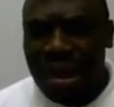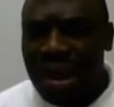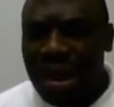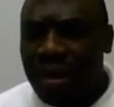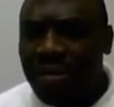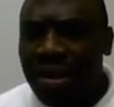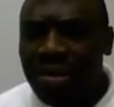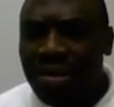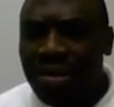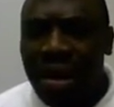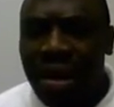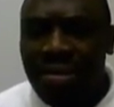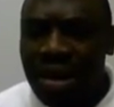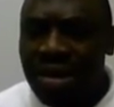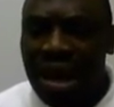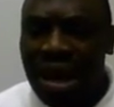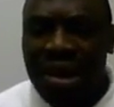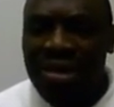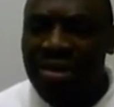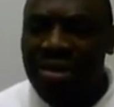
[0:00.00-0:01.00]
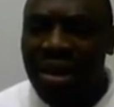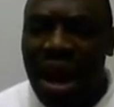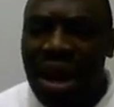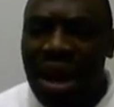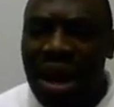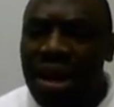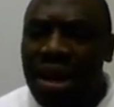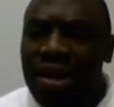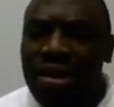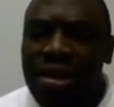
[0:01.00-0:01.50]
It can be something that is
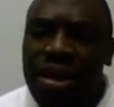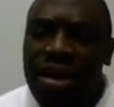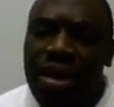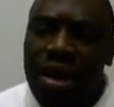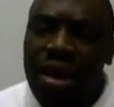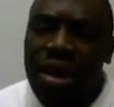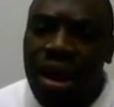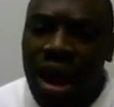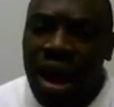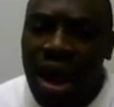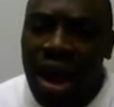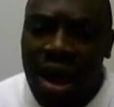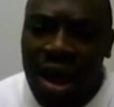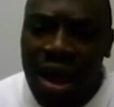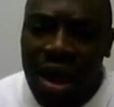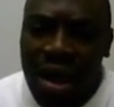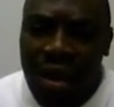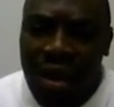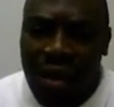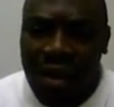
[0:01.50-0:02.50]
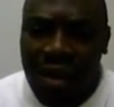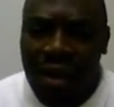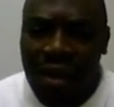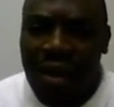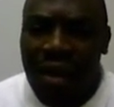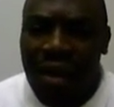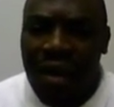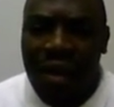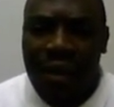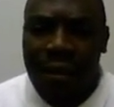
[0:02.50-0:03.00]
running
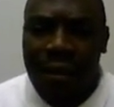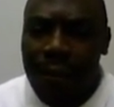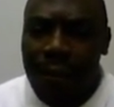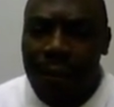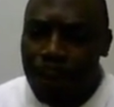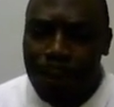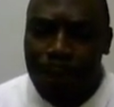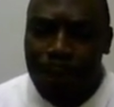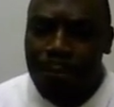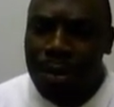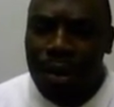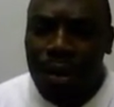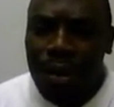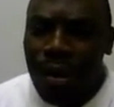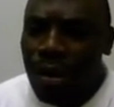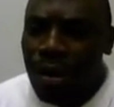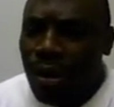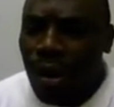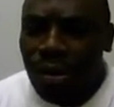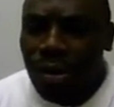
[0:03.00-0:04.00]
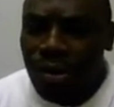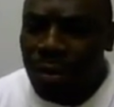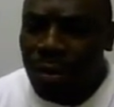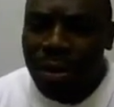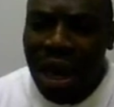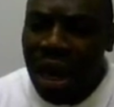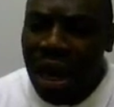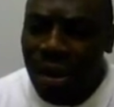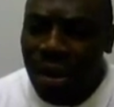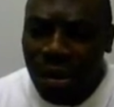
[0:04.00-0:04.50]
on
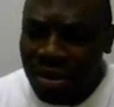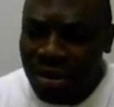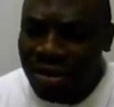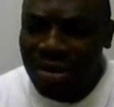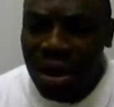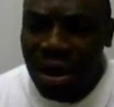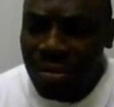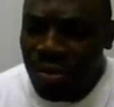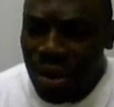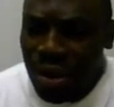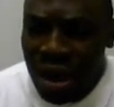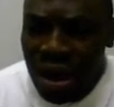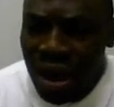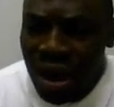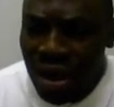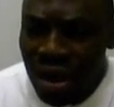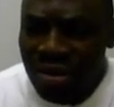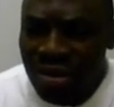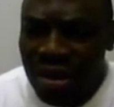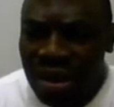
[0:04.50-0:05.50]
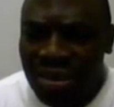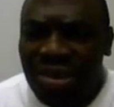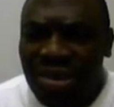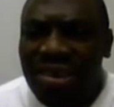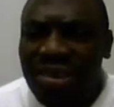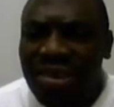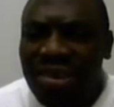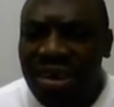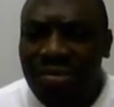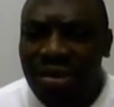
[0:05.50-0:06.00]
autopilot somewhere, are you saying it?
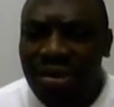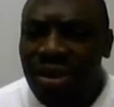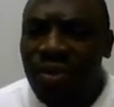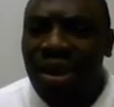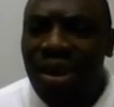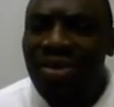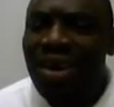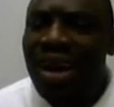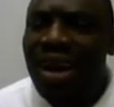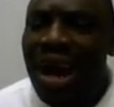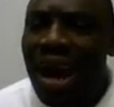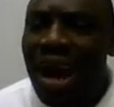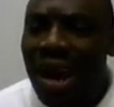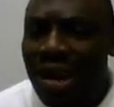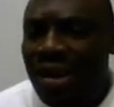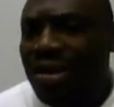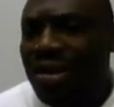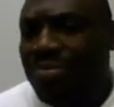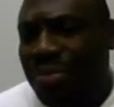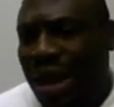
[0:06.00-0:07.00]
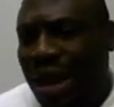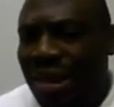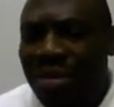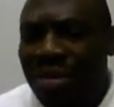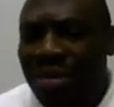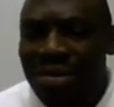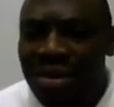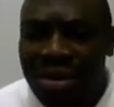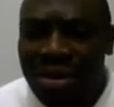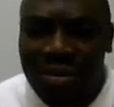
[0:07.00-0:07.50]
Systems in which run by
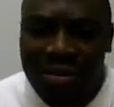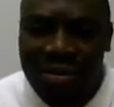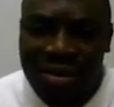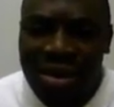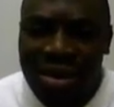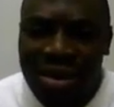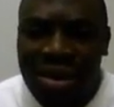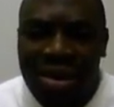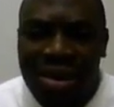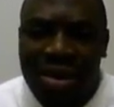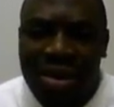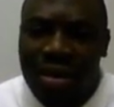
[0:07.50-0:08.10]
themselves.